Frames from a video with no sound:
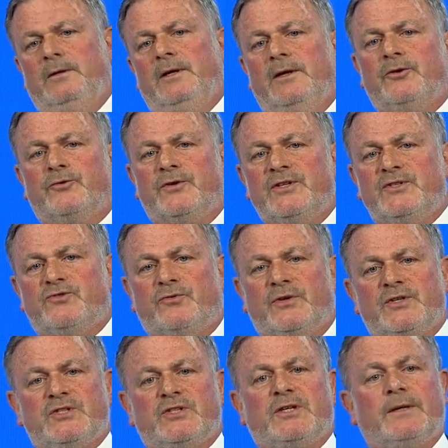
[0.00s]
the increased
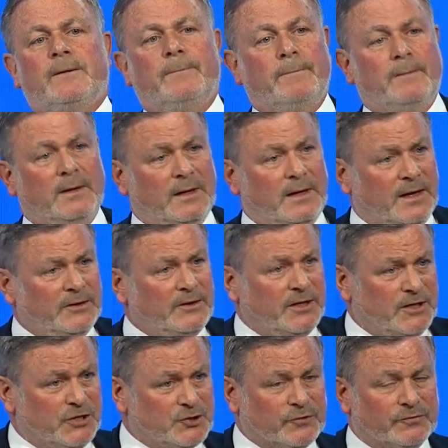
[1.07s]
risk and
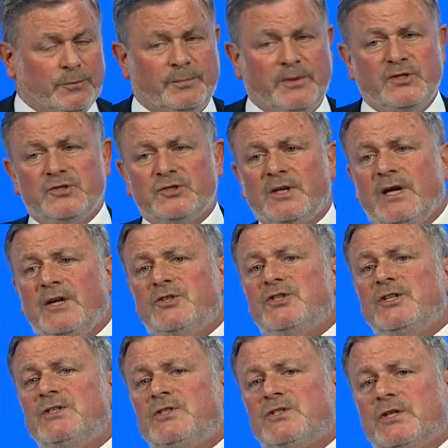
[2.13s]
the age of the patient,
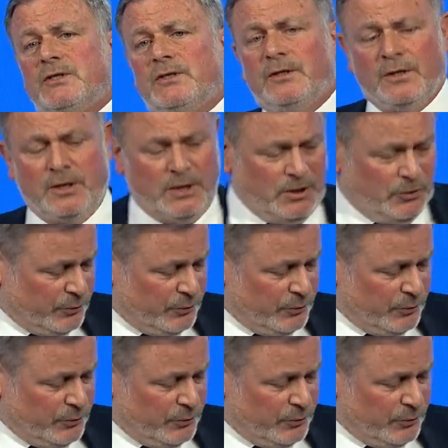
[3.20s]
she's uh,